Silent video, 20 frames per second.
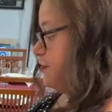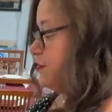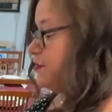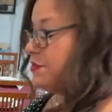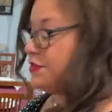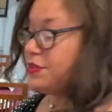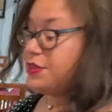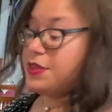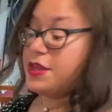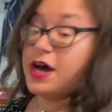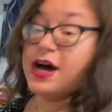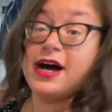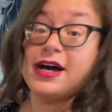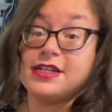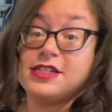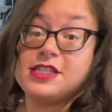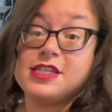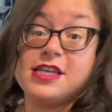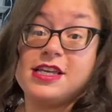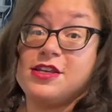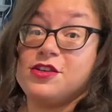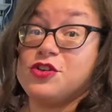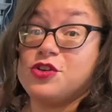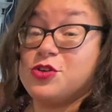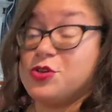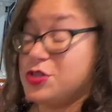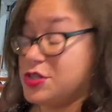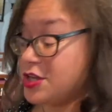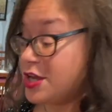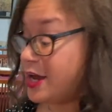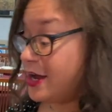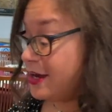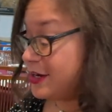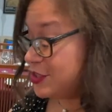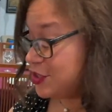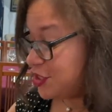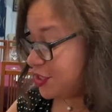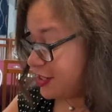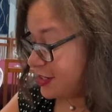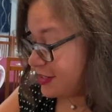not, in good
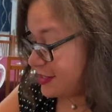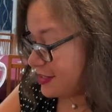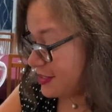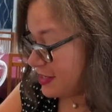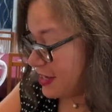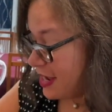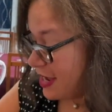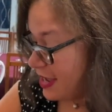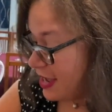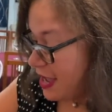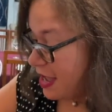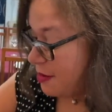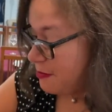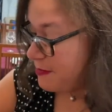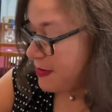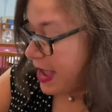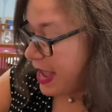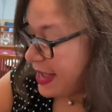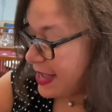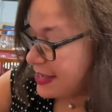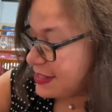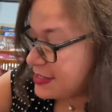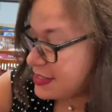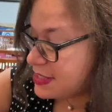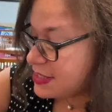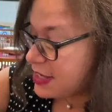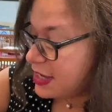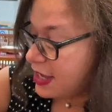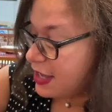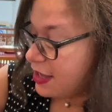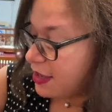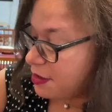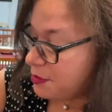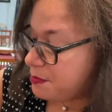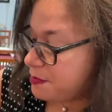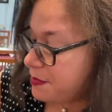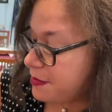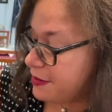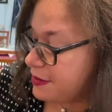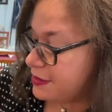conscience, pass
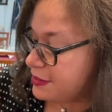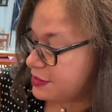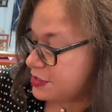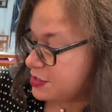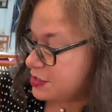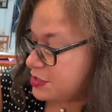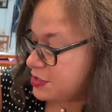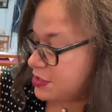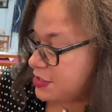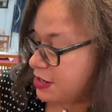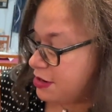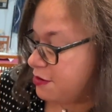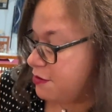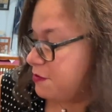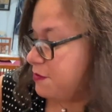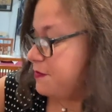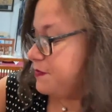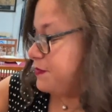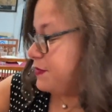up. So